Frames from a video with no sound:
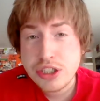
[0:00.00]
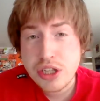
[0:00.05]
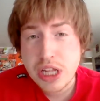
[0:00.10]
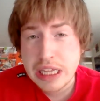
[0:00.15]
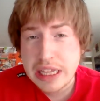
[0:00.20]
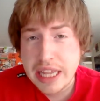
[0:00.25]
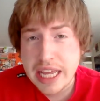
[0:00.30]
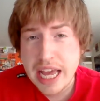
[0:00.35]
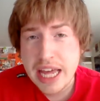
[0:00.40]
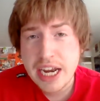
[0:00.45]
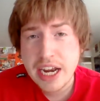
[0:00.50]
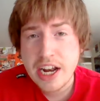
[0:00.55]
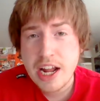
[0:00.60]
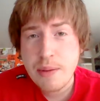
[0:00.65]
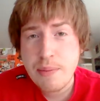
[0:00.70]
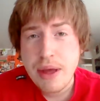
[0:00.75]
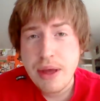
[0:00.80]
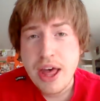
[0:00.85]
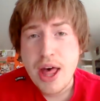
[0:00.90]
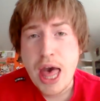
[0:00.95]
so that they ended
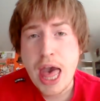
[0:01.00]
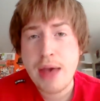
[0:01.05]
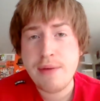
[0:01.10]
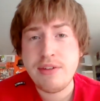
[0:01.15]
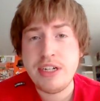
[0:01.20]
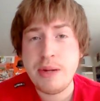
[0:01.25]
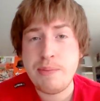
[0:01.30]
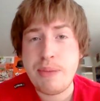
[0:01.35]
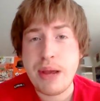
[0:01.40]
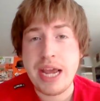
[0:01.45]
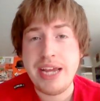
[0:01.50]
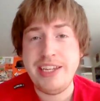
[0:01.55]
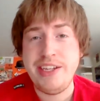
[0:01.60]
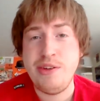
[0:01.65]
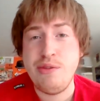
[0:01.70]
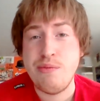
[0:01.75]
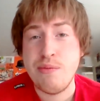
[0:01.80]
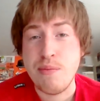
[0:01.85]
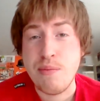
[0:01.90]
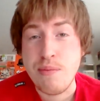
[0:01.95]
up having to pay
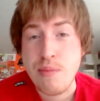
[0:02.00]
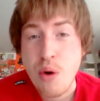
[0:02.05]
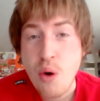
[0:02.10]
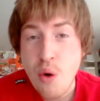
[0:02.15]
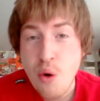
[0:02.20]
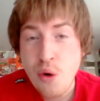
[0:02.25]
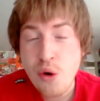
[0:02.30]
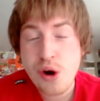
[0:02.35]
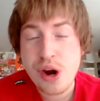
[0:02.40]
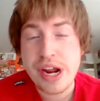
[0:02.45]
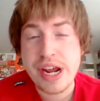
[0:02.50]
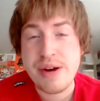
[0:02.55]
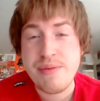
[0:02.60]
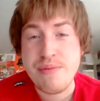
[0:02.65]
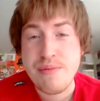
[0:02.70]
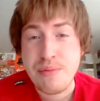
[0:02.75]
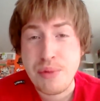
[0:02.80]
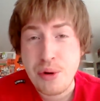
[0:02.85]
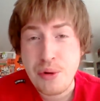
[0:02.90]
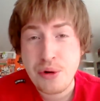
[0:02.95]
you more and
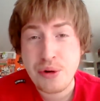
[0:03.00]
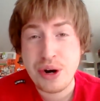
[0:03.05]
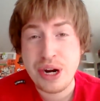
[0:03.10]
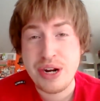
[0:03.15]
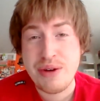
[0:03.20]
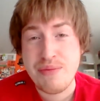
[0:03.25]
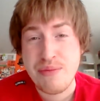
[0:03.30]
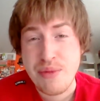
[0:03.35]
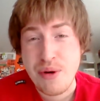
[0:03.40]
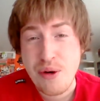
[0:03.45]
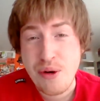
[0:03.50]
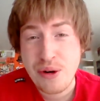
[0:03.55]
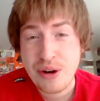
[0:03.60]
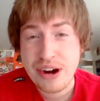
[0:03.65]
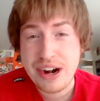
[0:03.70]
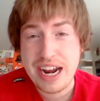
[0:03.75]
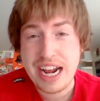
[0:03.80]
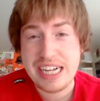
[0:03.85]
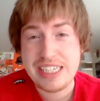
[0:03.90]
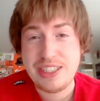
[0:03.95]
more and
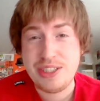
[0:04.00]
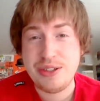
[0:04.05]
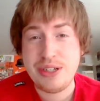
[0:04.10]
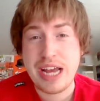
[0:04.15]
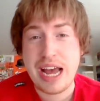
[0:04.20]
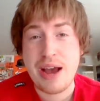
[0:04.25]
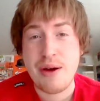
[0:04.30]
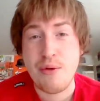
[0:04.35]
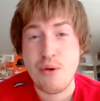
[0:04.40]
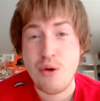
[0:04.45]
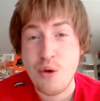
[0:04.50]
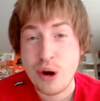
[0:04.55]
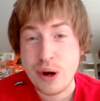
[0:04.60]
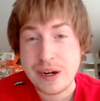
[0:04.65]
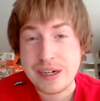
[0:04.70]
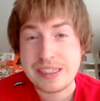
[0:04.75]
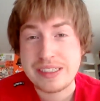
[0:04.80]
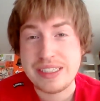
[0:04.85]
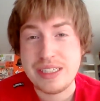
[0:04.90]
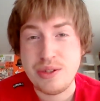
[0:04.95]
more as you got
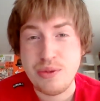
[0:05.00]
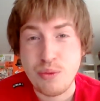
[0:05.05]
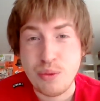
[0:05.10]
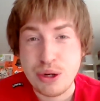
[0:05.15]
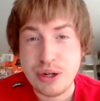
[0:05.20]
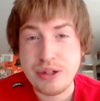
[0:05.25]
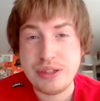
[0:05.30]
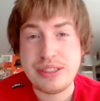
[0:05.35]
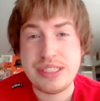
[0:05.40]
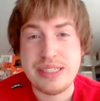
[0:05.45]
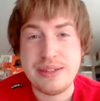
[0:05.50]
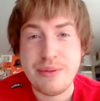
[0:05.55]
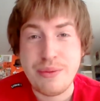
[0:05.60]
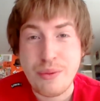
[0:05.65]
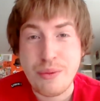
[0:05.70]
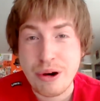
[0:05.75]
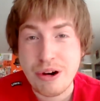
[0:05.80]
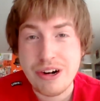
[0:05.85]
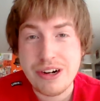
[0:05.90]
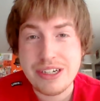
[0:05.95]
worse and worse and
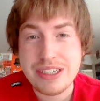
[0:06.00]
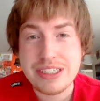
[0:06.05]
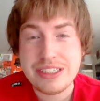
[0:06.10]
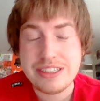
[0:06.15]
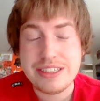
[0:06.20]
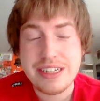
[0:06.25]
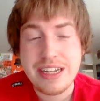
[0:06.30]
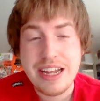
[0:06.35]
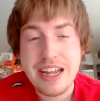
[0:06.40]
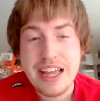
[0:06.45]
worse.